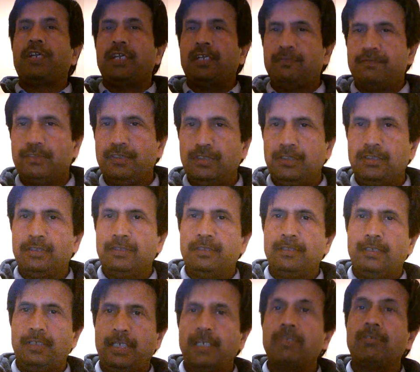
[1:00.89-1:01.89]
one of the
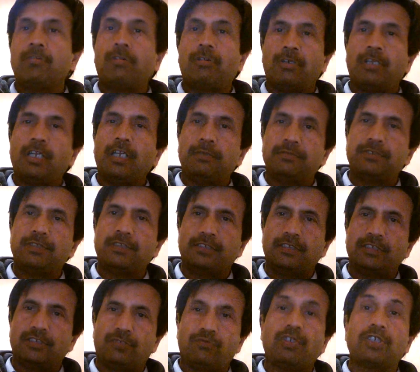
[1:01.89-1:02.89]
internal
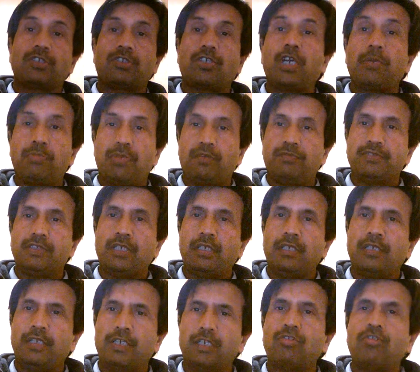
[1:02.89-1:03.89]
abscess is one type of the
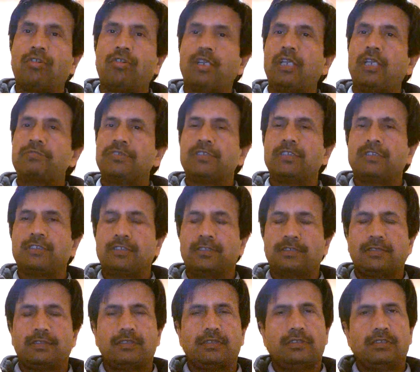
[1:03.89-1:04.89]
internal
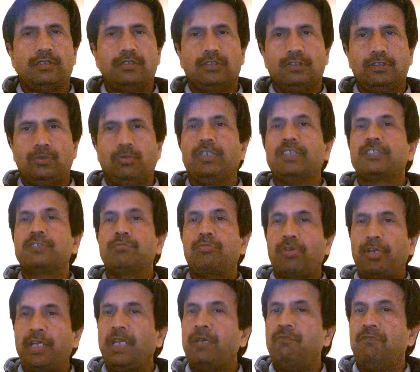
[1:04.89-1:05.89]
abscess known as
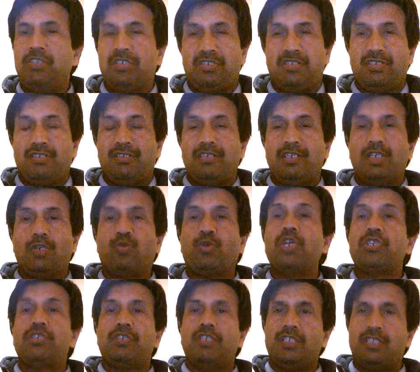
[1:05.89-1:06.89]
brain which uh,
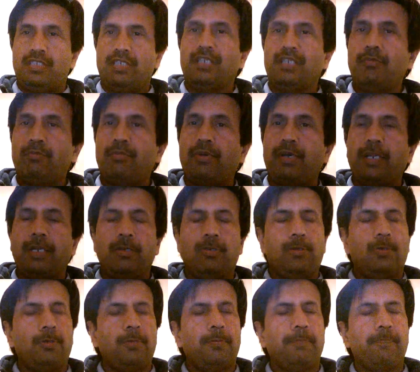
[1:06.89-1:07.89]
location is in the brain
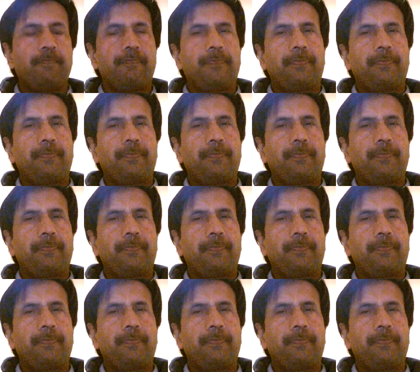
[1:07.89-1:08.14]
you know